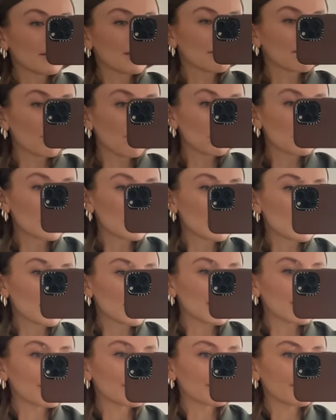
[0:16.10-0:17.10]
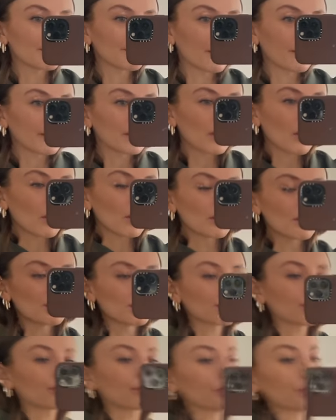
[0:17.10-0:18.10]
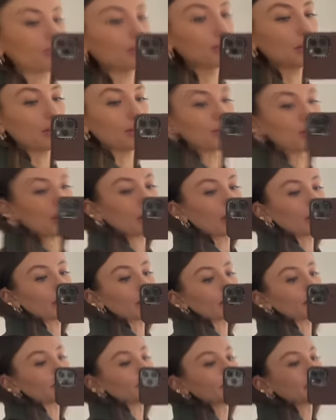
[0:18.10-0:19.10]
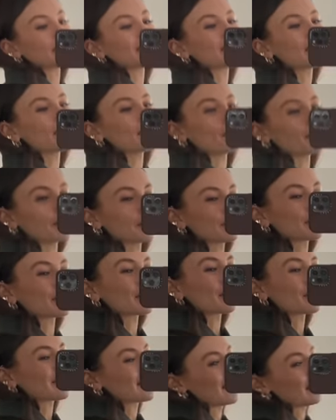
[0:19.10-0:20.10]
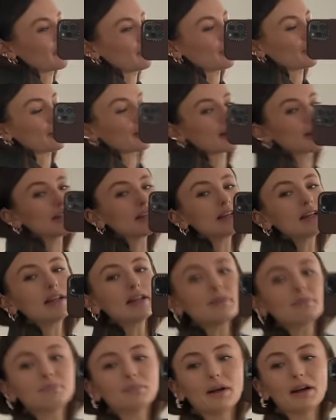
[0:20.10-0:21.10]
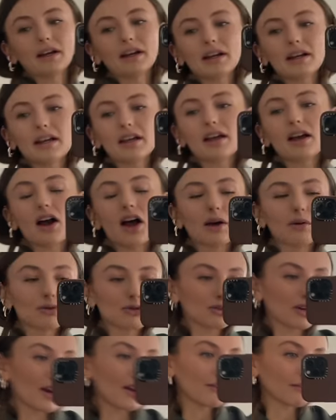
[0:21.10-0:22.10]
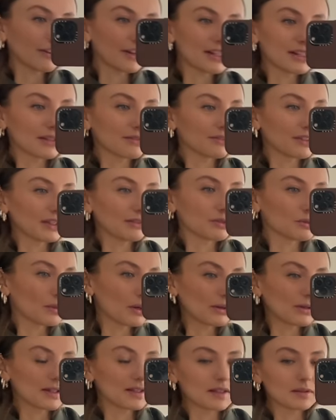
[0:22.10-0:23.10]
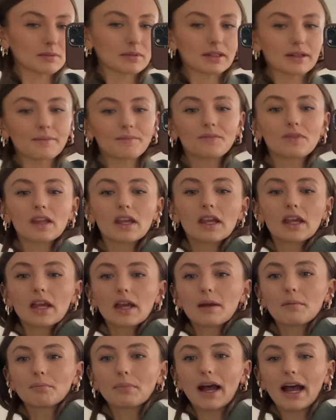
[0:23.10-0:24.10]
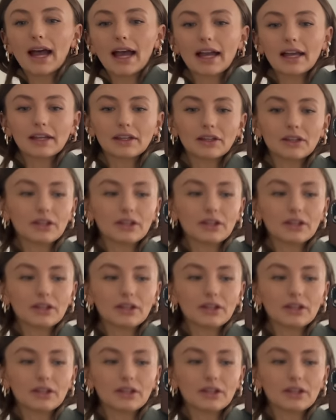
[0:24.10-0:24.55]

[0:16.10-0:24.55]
Bomber is very old from Uniqlo. I say very old, it's last year, but I will try and find something remotely similar. Bag,